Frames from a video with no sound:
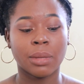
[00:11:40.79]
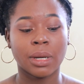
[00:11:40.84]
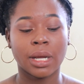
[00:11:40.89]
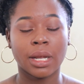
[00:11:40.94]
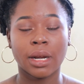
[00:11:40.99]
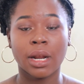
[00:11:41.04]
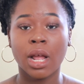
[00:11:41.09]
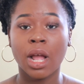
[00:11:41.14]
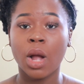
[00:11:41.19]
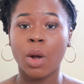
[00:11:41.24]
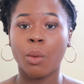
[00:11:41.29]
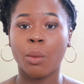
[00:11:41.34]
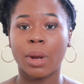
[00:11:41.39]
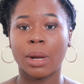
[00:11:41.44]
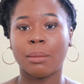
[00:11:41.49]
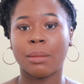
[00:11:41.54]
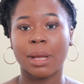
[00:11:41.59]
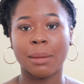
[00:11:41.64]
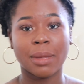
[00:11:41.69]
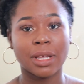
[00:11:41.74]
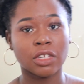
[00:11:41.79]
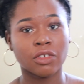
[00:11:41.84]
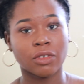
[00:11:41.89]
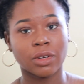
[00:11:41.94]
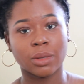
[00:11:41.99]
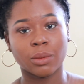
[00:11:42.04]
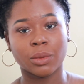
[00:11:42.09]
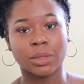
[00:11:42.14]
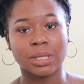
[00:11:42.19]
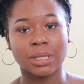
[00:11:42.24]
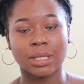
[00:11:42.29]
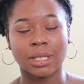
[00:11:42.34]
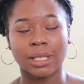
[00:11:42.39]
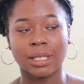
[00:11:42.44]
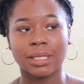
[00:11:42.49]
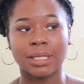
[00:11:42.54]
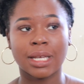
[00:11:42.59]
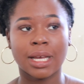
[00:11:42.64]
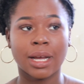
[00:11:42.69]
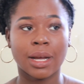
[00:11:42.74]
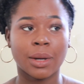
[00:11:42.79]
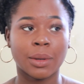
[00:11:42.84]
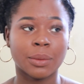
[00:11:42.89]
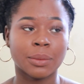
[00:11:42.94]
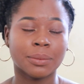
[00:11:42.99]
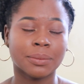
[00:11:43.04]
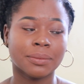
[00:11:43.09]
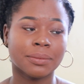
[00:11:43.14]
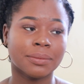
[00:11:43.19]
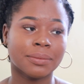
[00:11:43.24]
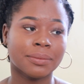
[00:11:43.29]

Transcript: but when my best friend was still in town,